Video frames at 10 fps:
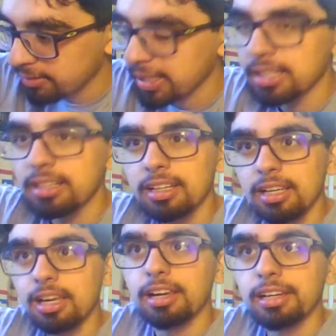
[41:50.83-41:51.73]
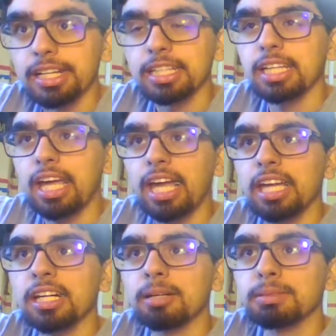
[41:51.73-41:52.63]
Like, I think
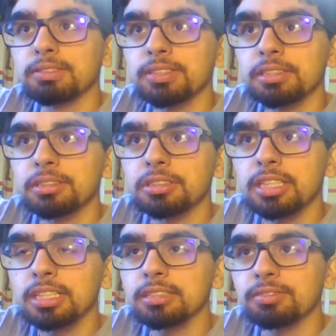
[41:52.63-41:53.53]
A-arms for those trucks,